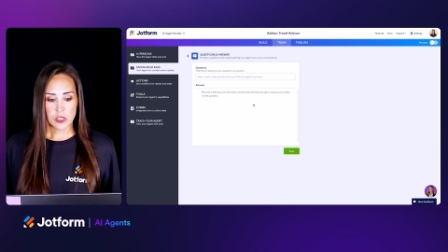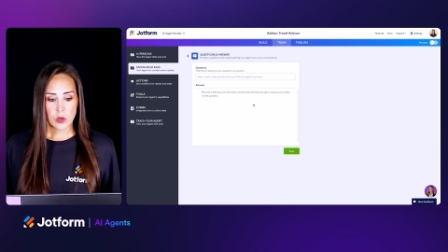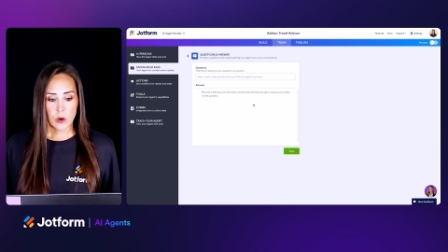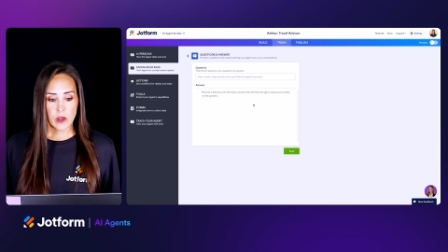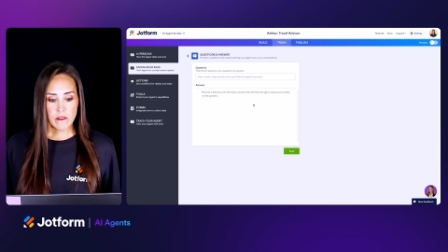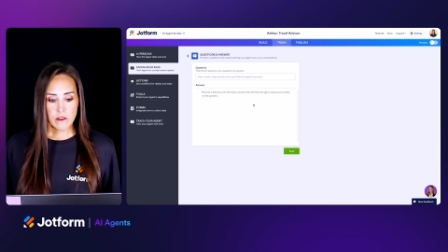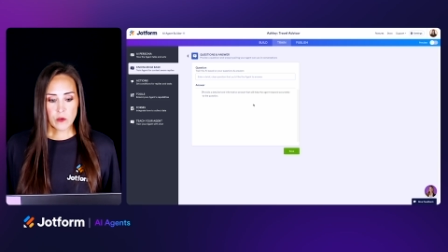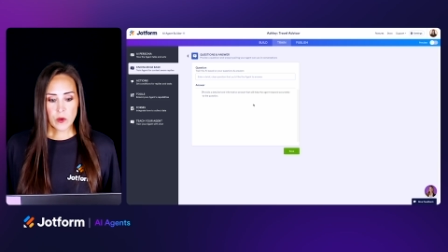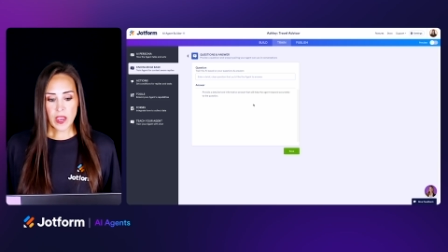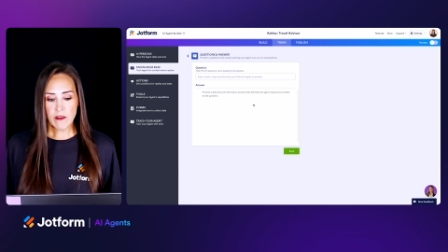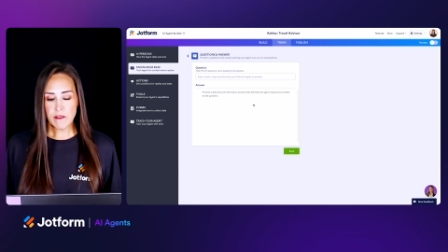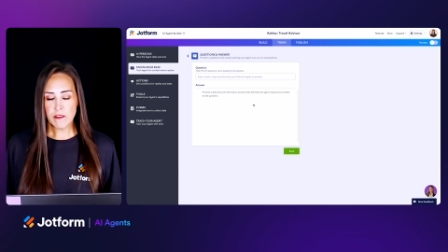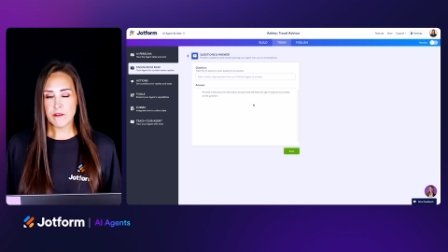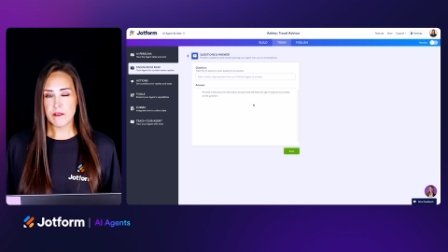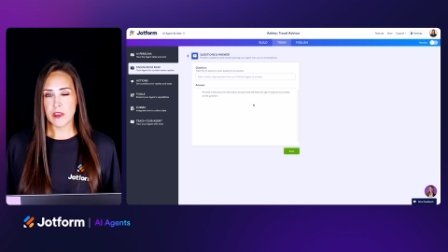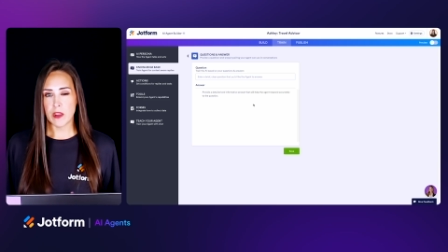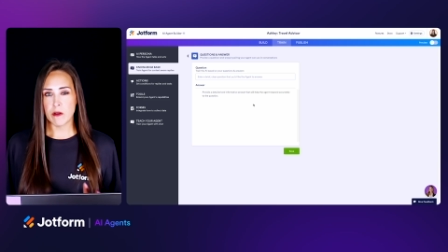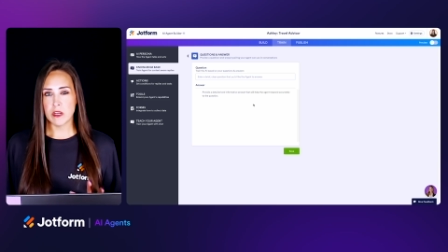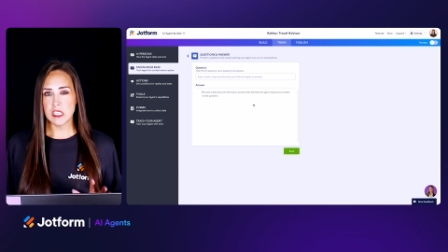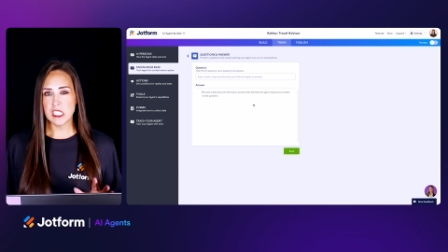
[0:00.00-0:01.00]
So if you have
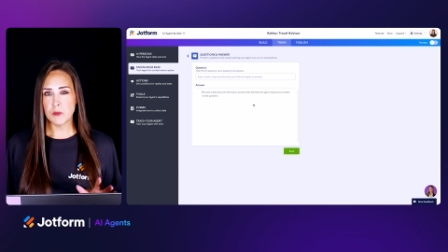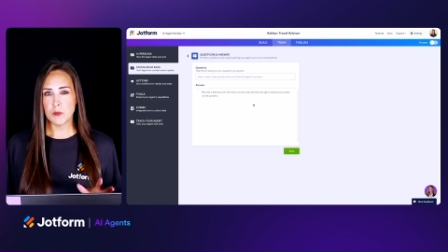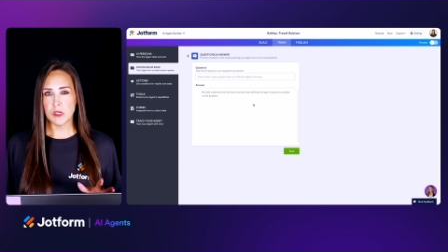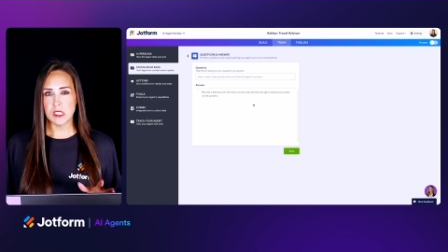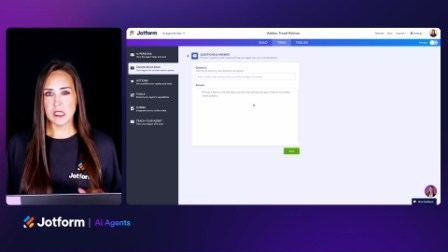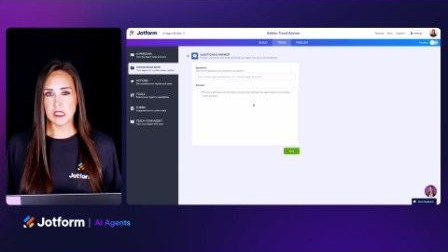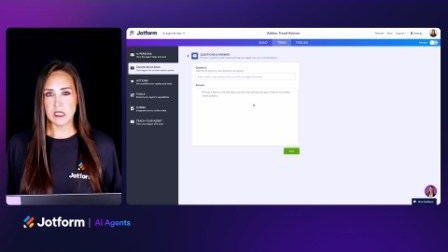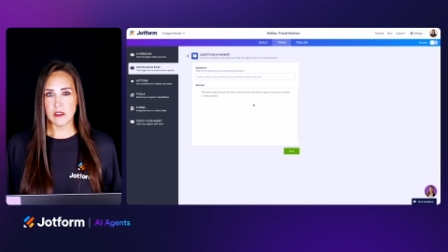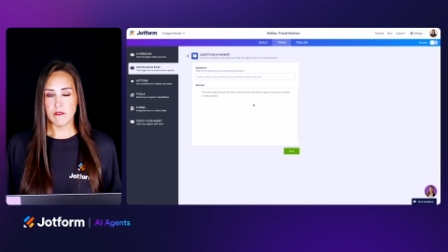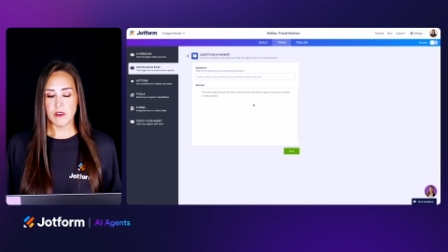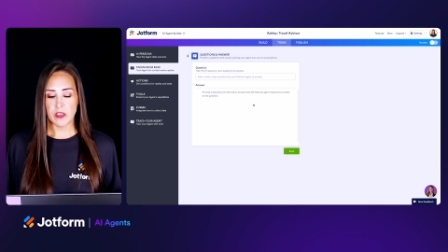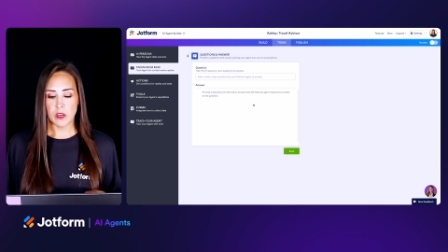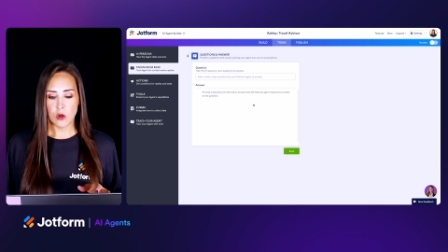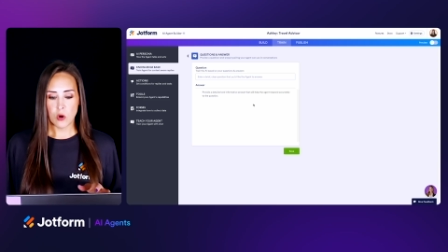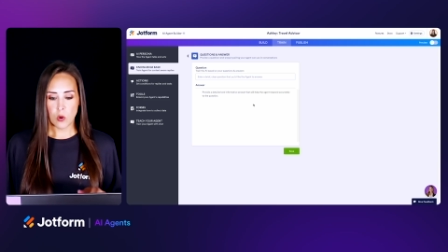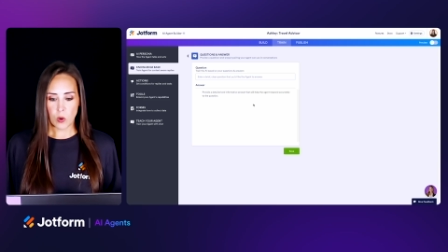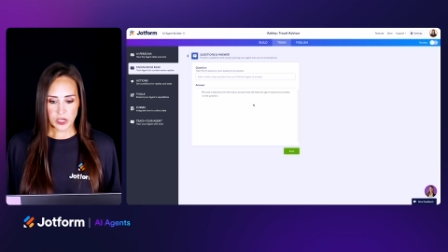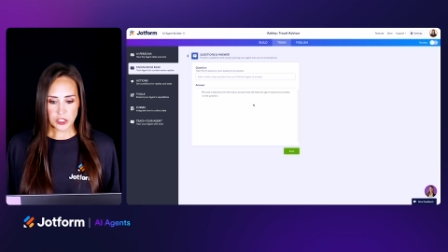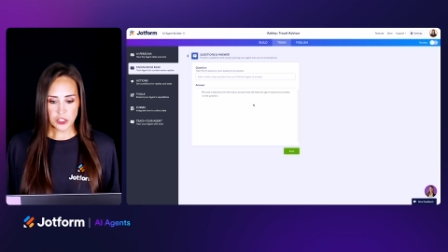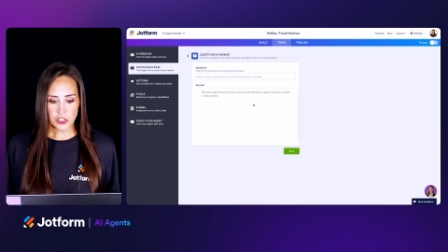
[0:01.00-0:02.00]
a very
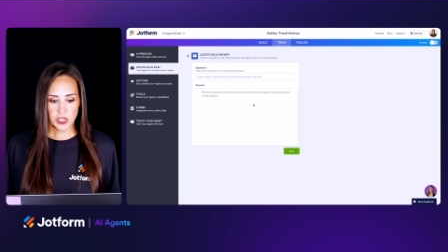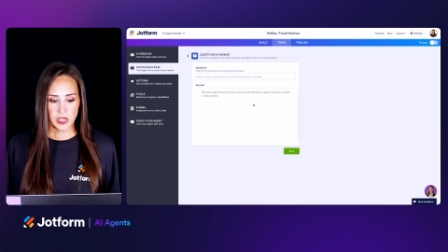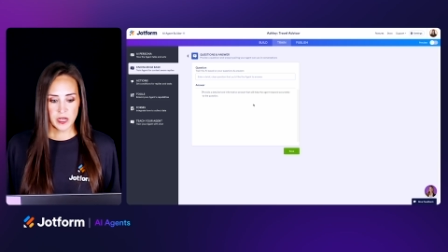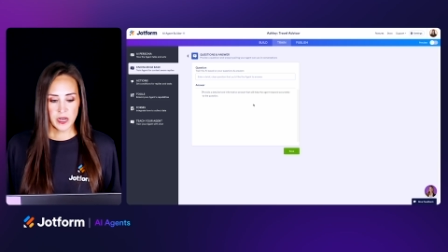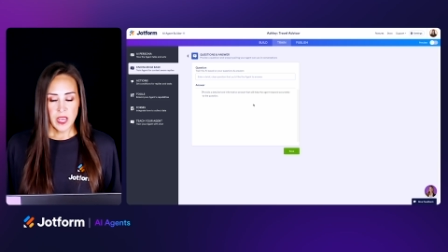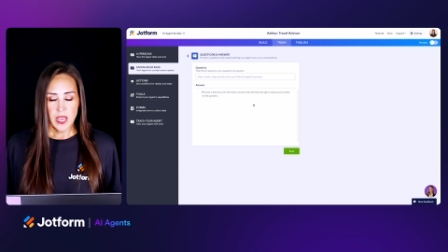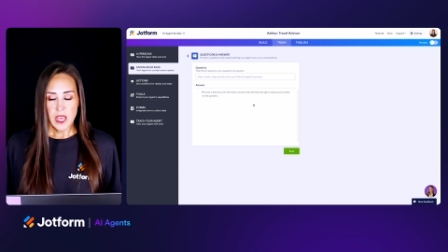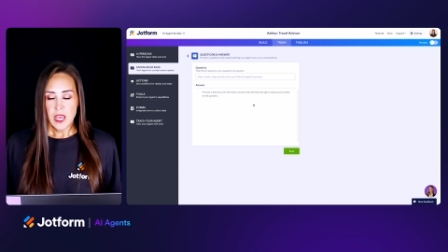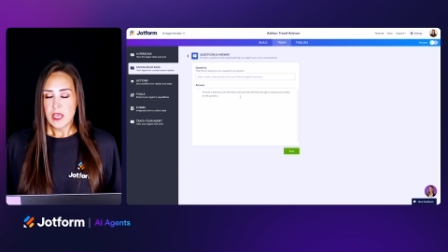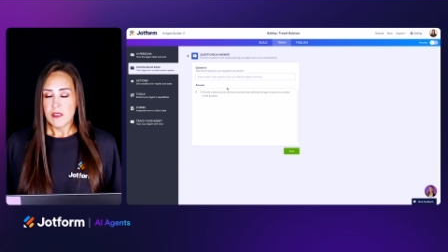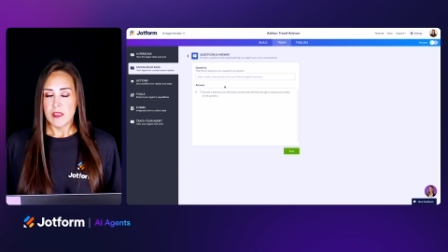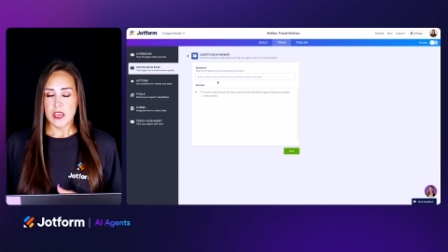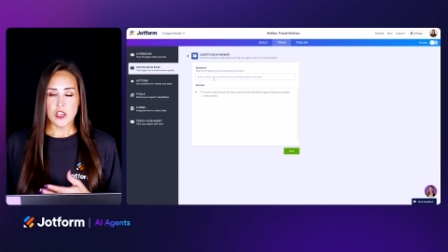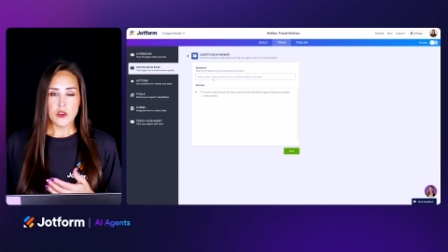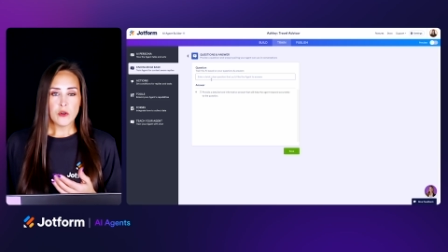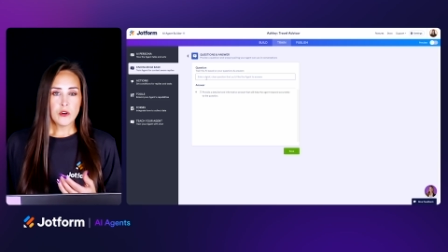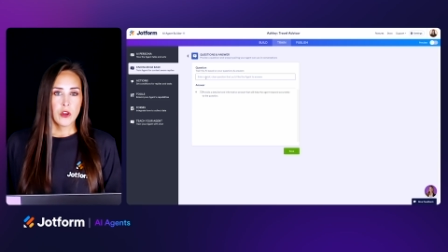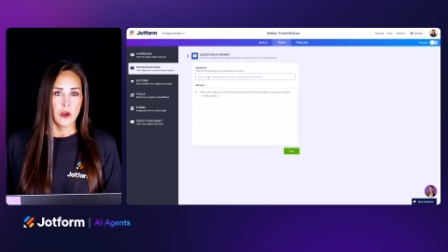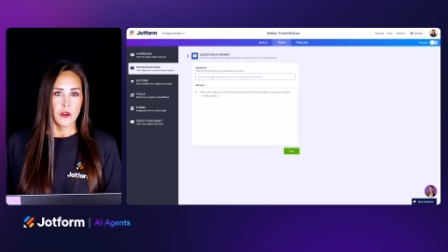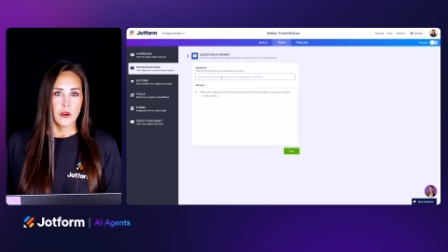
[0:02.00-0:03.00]
specific question
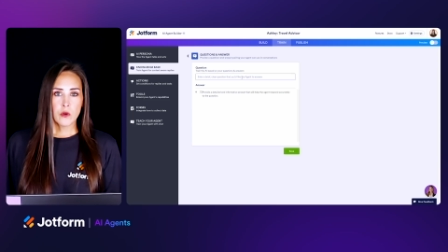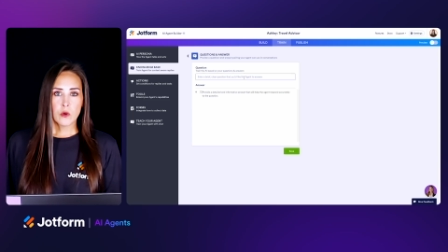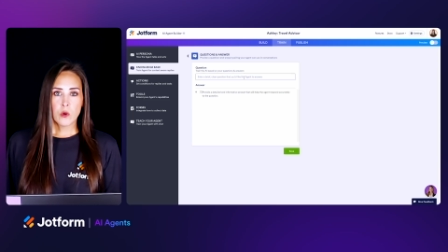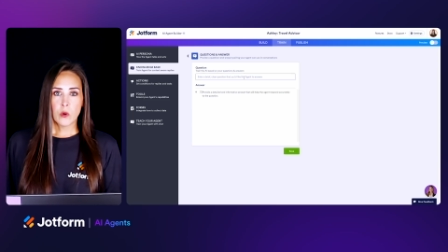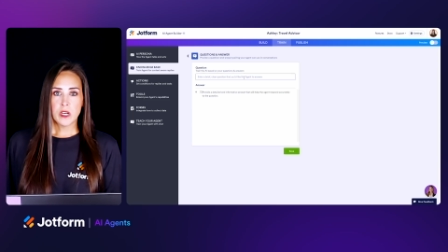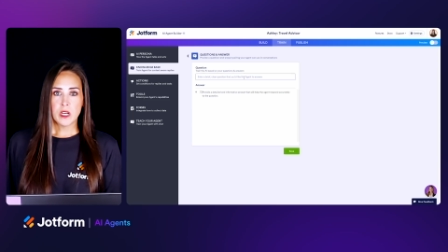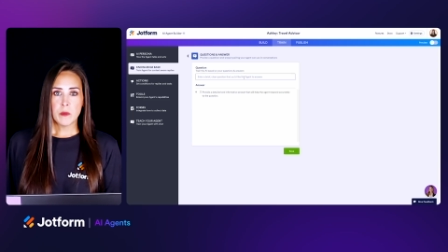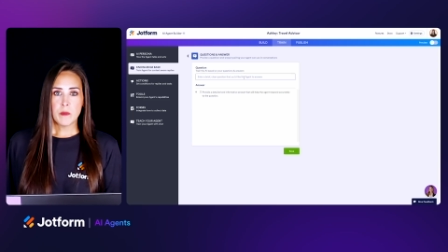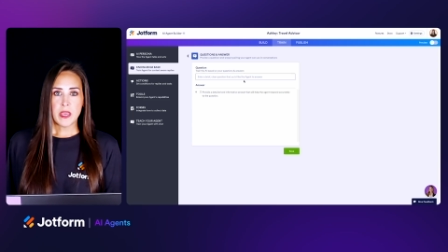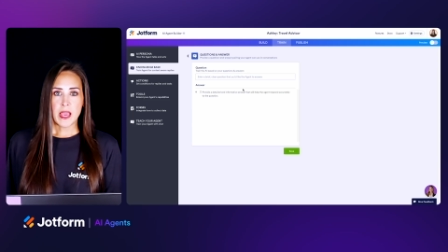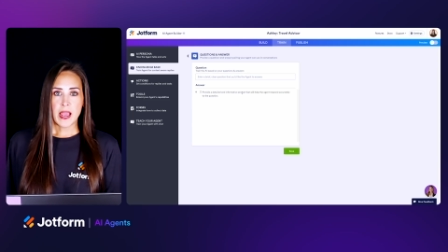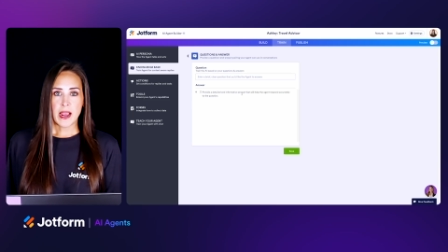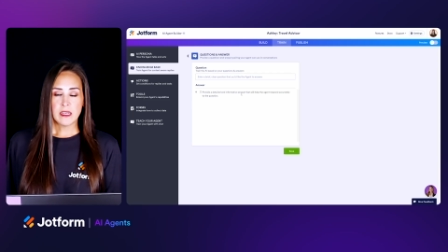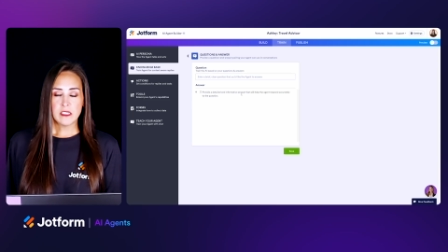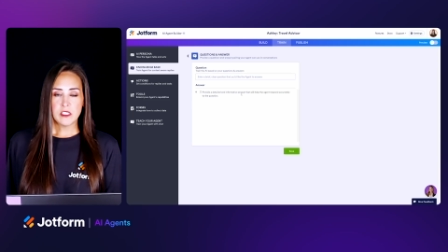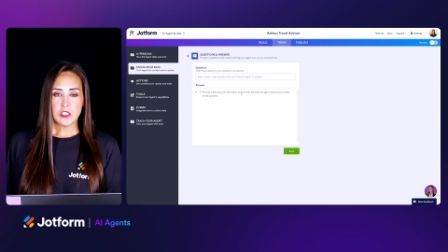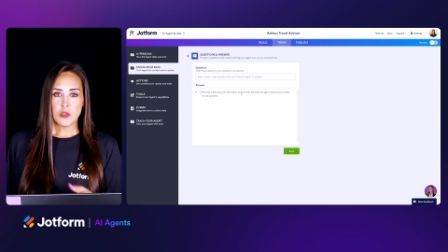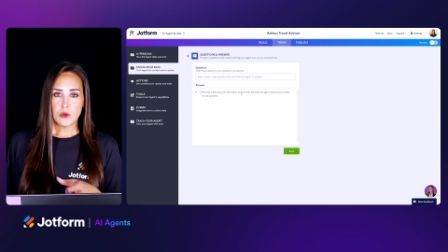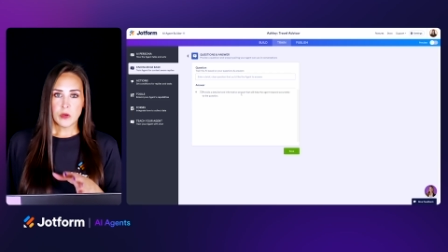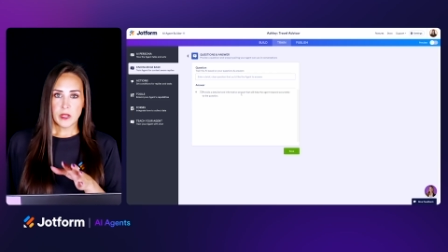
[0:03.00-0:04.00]
that you know you're going to be
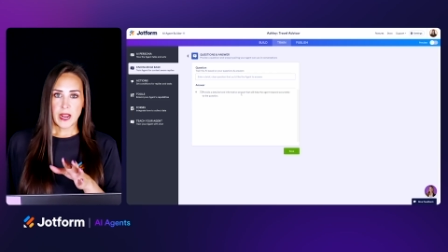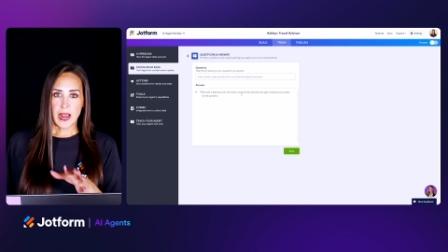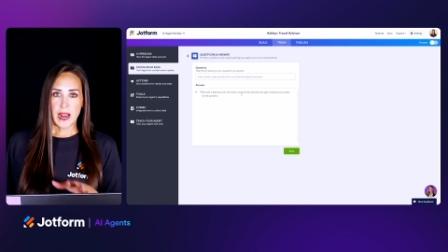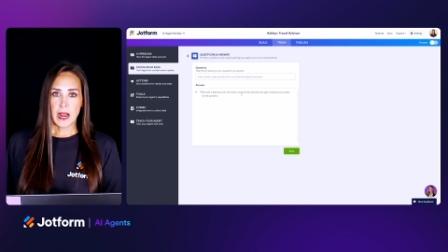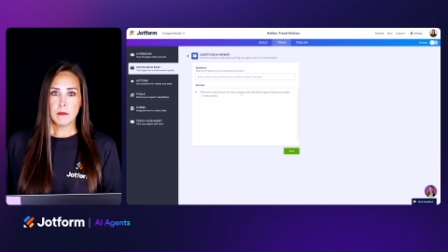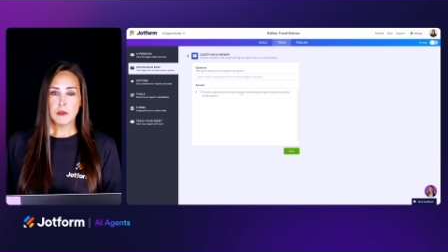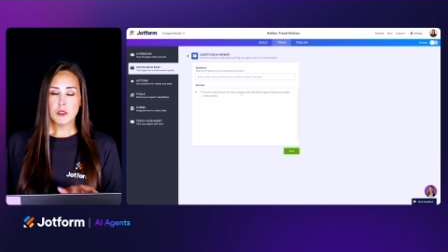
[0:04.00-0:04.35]
asked, you can